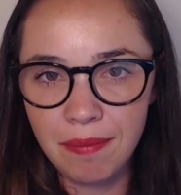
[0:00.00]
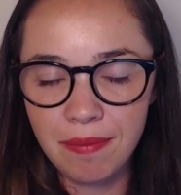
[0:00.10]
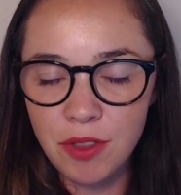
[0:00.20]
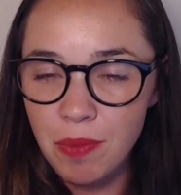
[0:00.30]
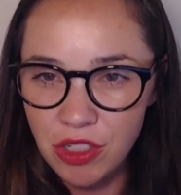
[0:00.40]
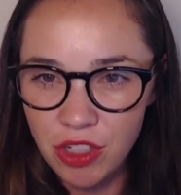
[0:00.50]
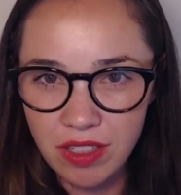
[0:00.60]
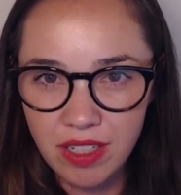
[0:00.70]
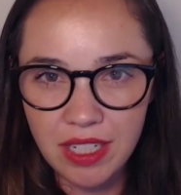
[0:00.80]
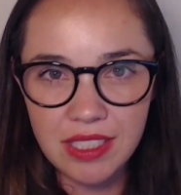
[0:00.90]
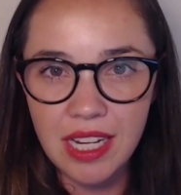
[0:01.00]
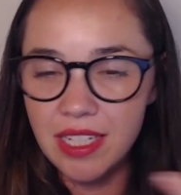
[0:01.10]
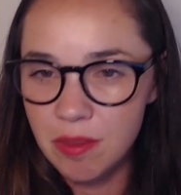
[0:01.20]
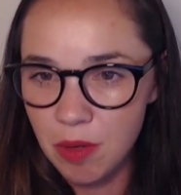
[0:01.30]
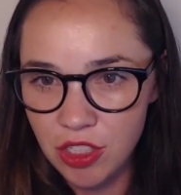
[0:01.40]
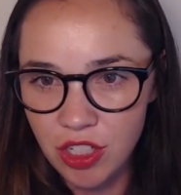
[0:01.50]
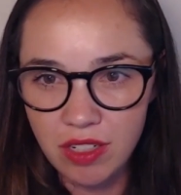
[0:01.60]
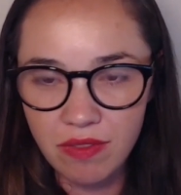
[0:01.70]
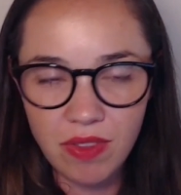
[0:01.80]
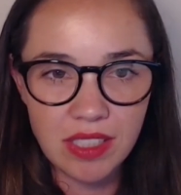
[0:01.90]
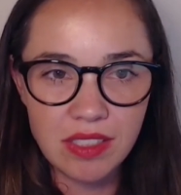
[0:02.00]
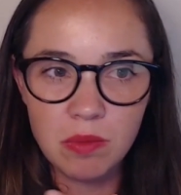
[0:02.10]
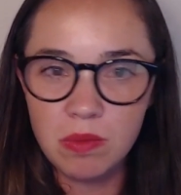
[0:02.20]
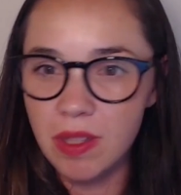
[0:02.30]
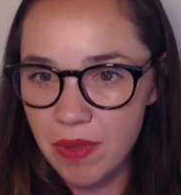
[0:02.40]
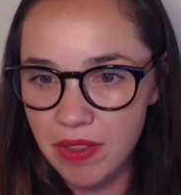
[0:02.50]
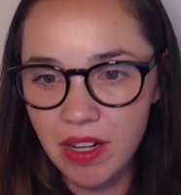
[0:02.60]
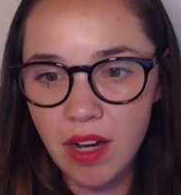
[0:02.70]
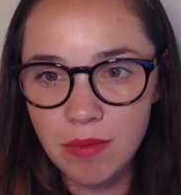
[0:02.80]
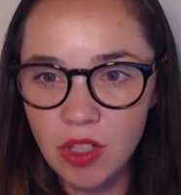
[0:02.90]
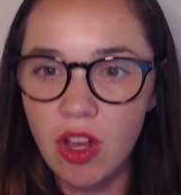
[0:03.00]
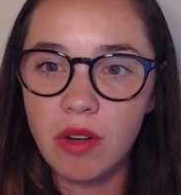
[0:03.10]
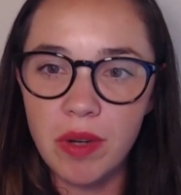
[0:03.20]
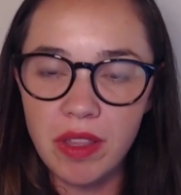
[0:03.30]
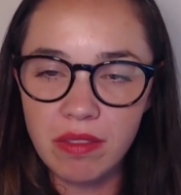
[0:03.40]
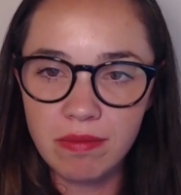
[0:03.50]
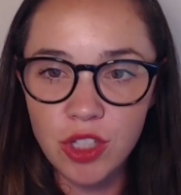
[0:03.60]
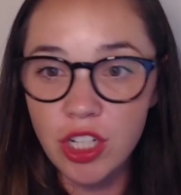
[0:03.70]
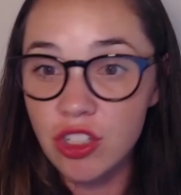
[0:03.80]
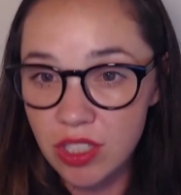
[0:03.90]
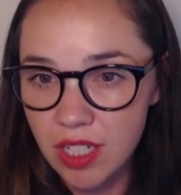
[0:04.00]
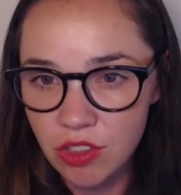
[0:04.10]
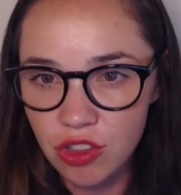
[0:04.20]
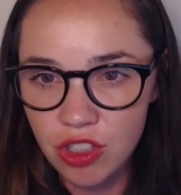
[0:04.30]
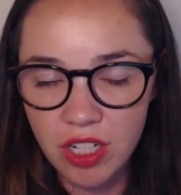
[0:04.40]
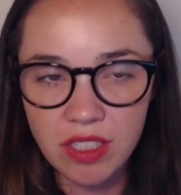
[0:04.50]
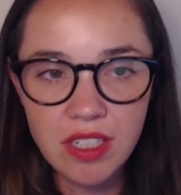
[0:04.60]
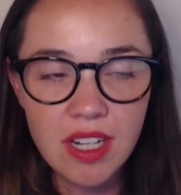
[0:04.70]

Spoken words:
You mentioned anxiety, depression. That's something that comes along with changes in estrogen.